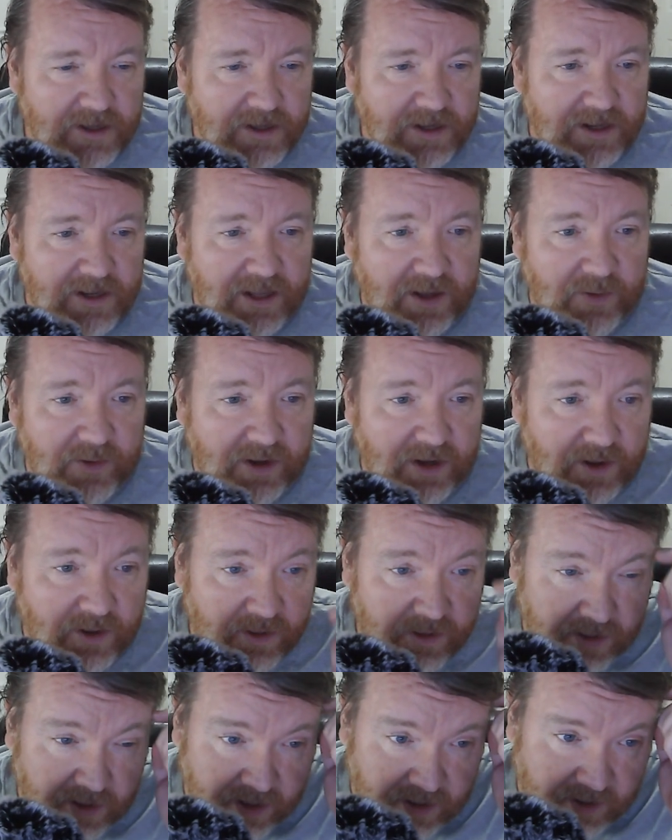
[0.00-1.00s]
And there we go.
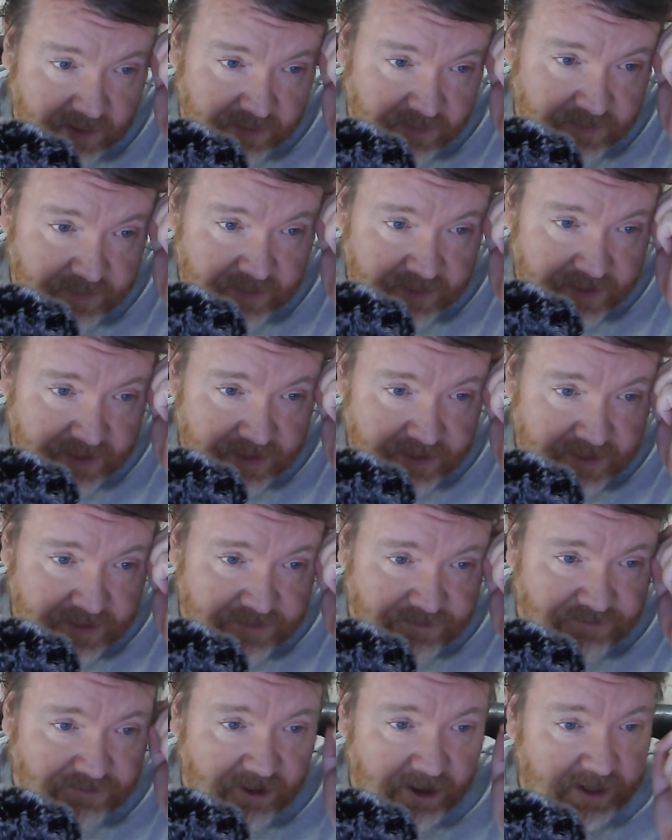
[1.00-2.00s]
So
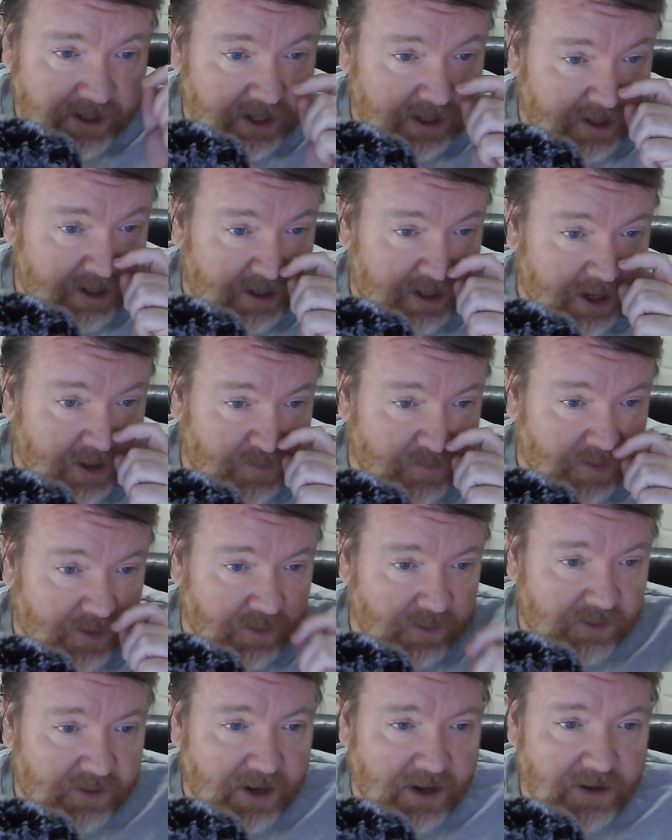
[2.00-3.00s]
writing to text file
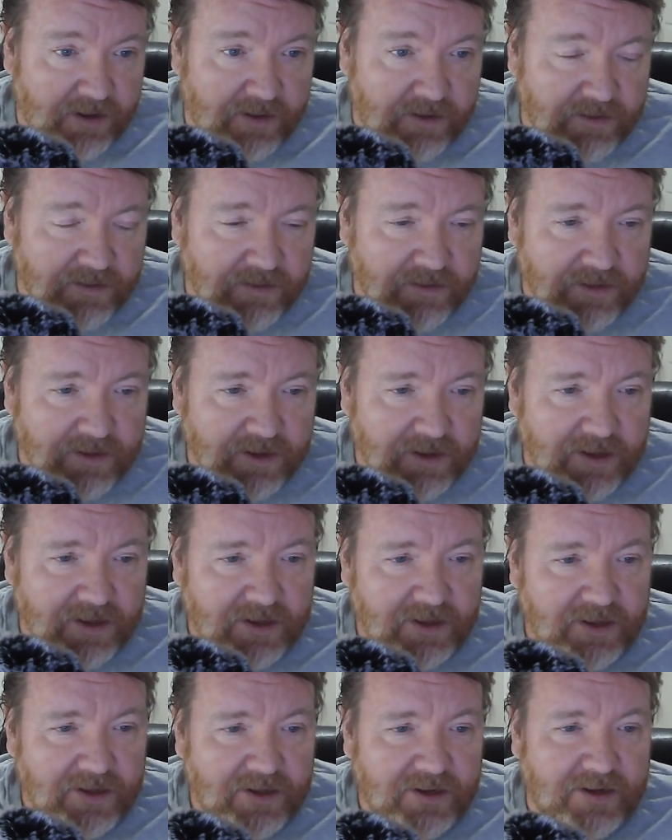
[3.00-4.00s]
is done.
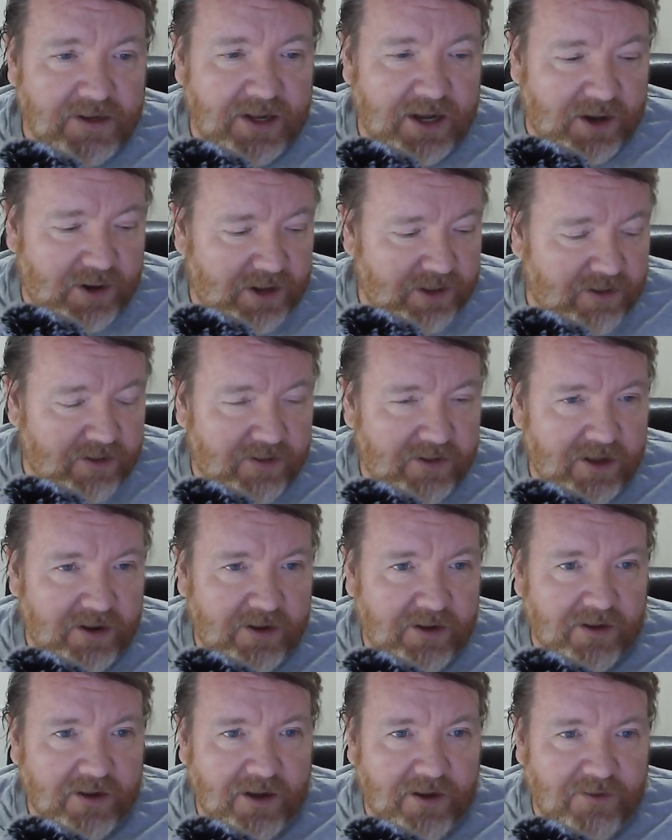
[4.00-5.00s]
Now, as I said,
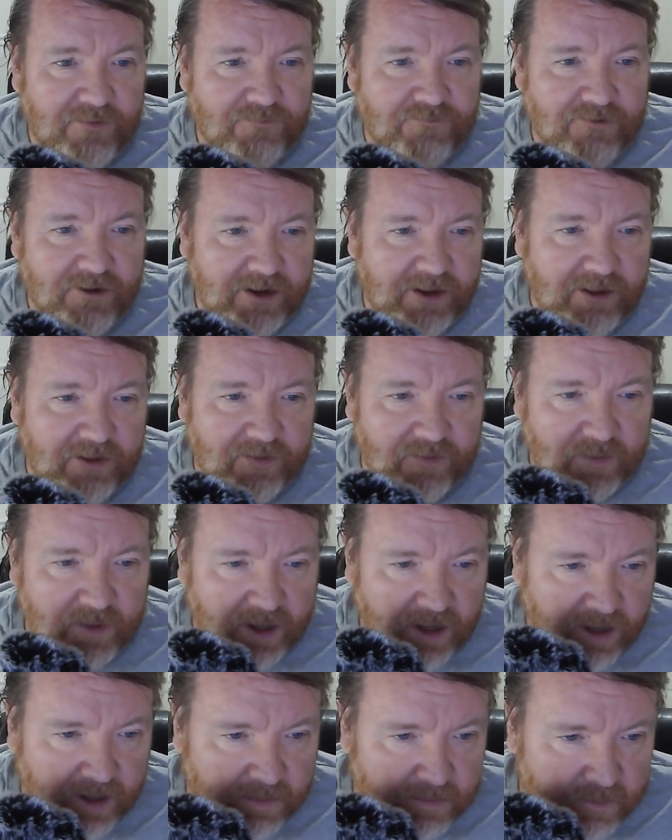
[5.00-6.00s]
I've run this
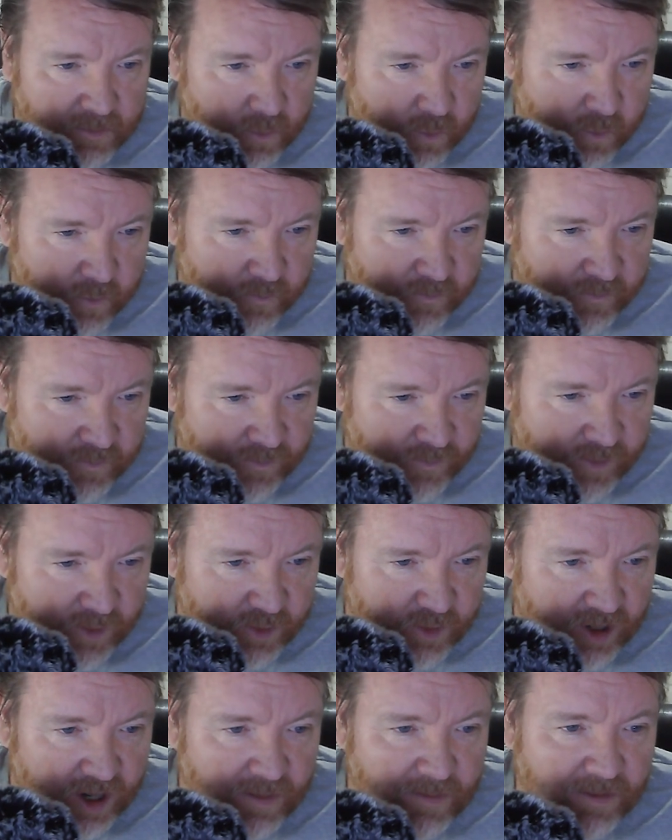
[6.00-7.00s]
a few
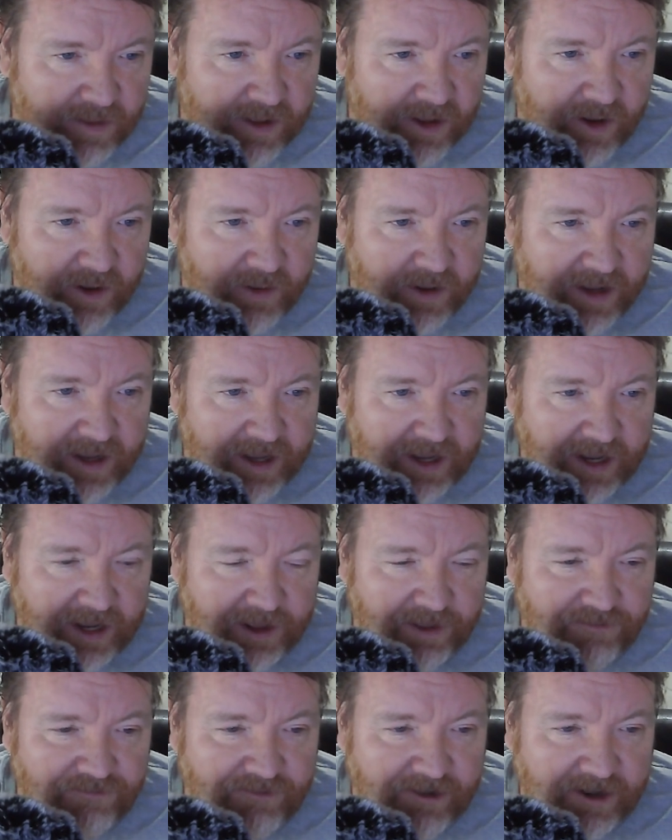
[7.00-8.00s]
times, so
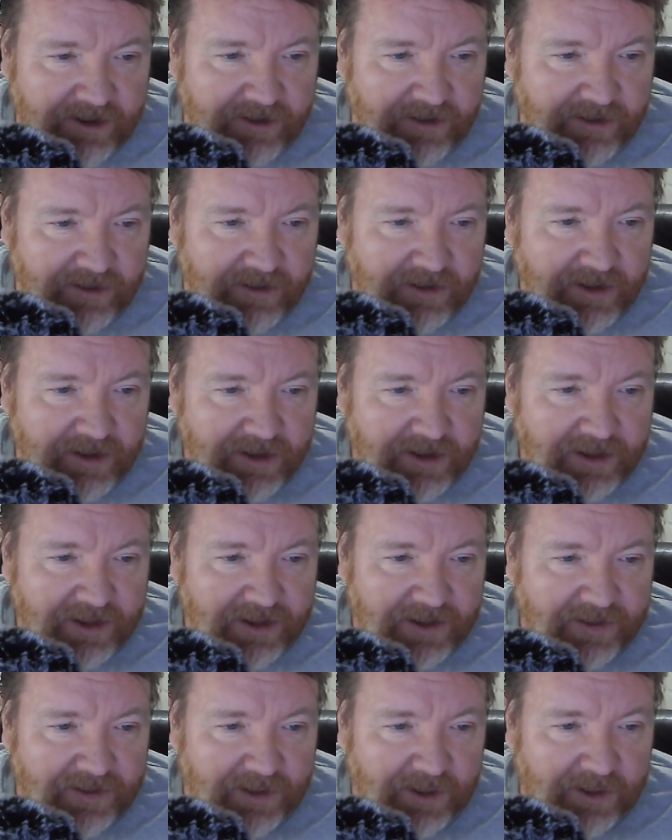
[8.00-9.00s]
it's written
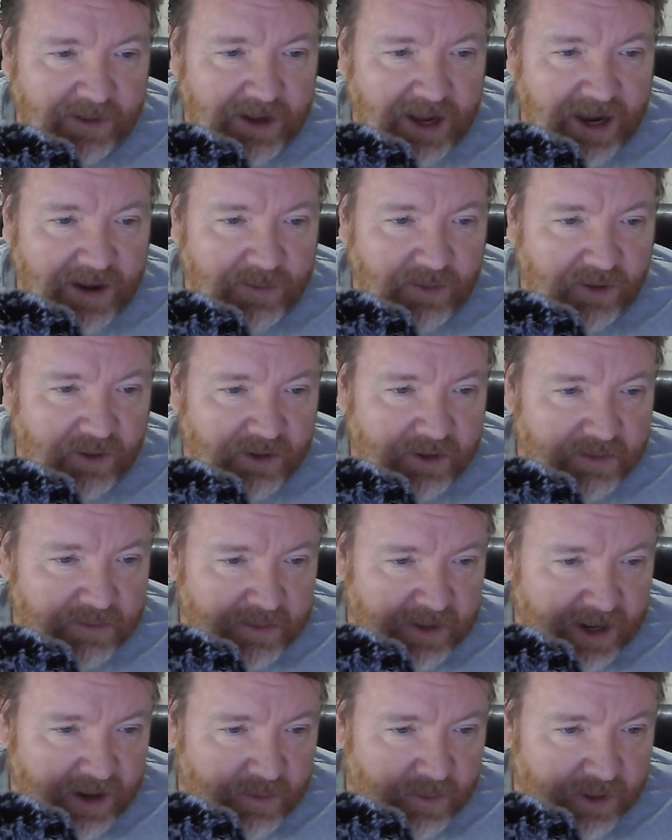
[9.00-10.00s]
the statement
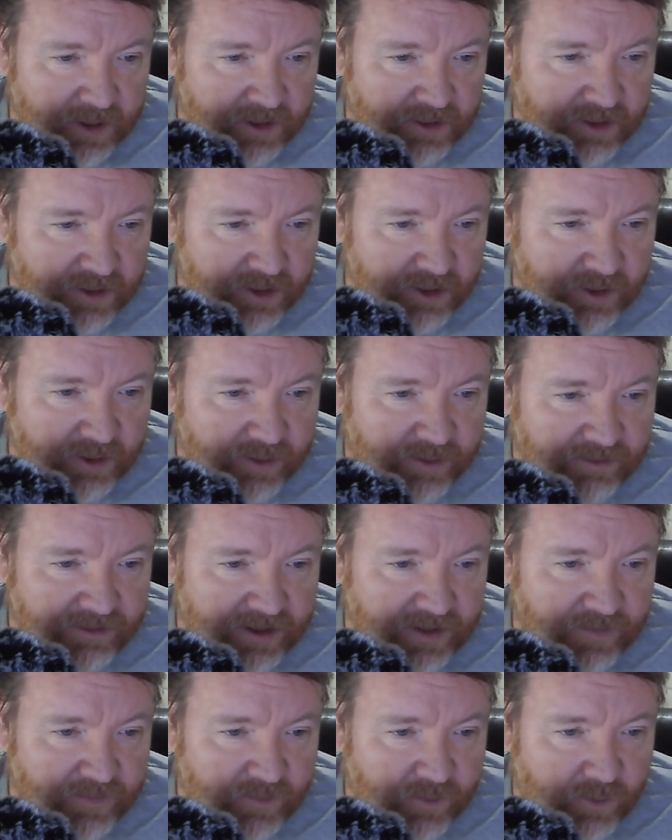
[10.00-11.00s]
now 1, 2,
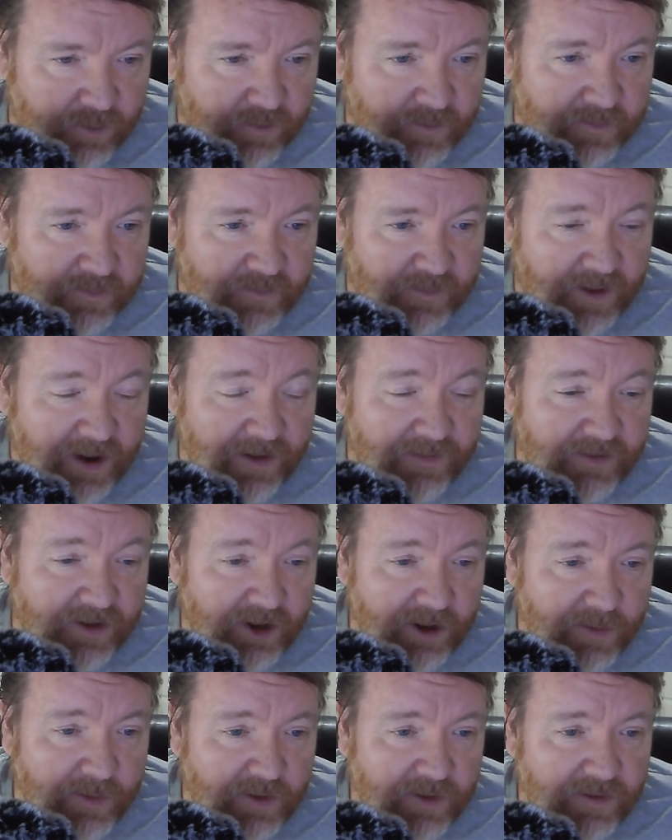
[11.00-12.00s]
3, 4, 5
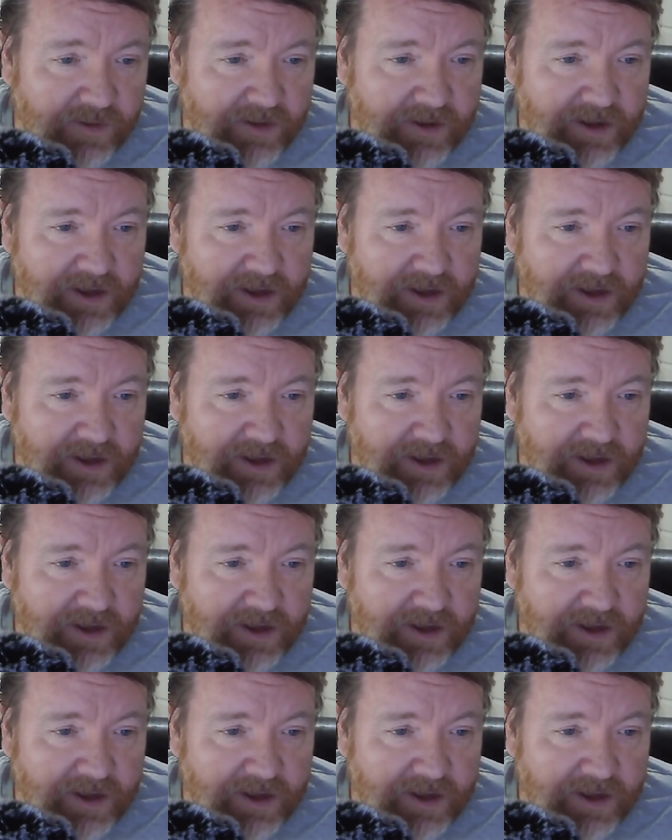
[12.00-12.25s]
times.